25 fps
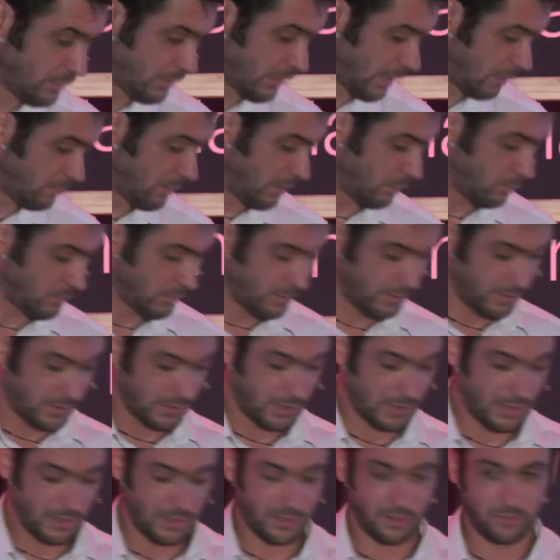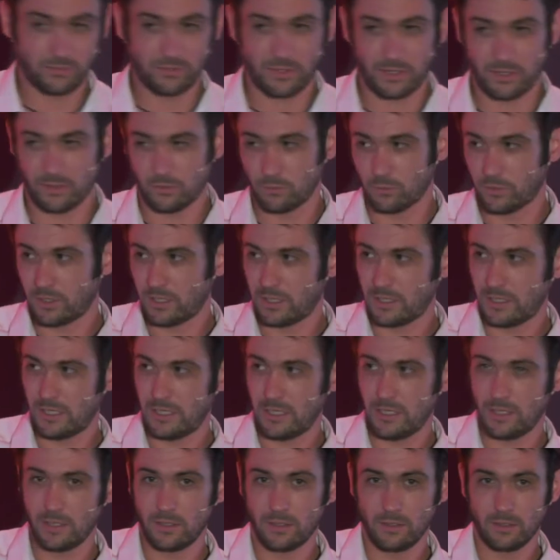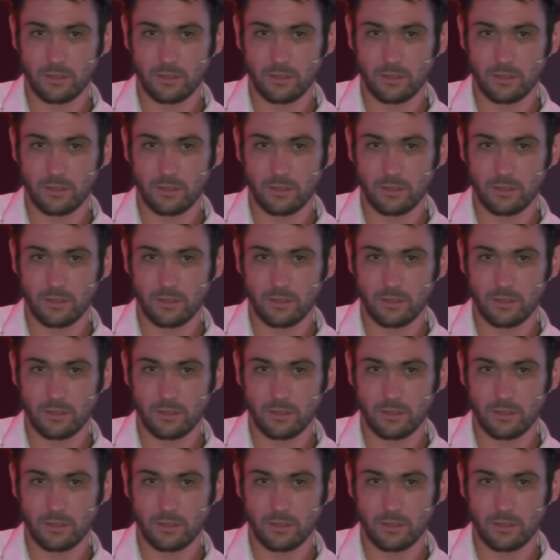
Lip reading: come up with a hexagonal key,